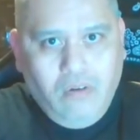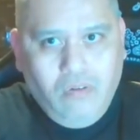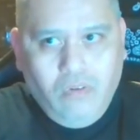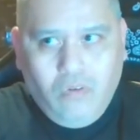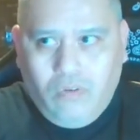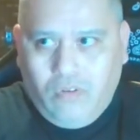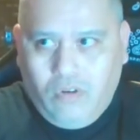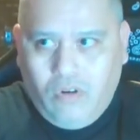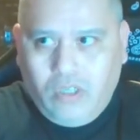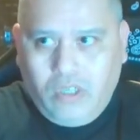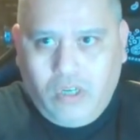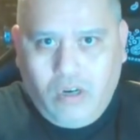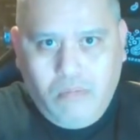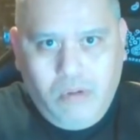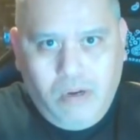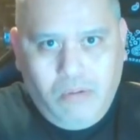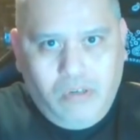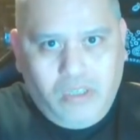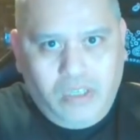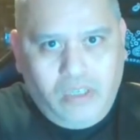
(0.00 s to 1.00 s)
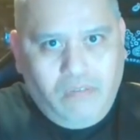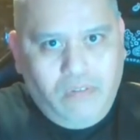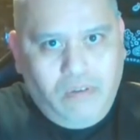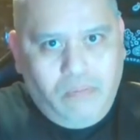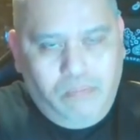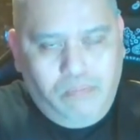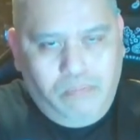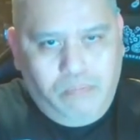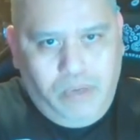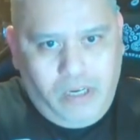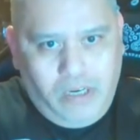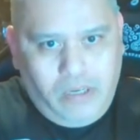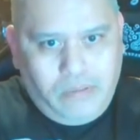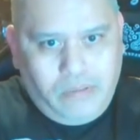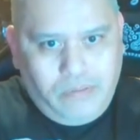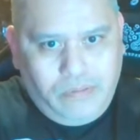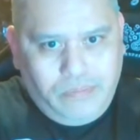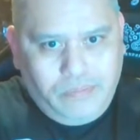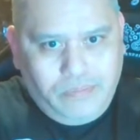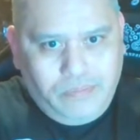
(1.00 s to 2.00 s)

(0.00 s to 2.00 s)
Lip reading: who of course are members of the Pinnacle.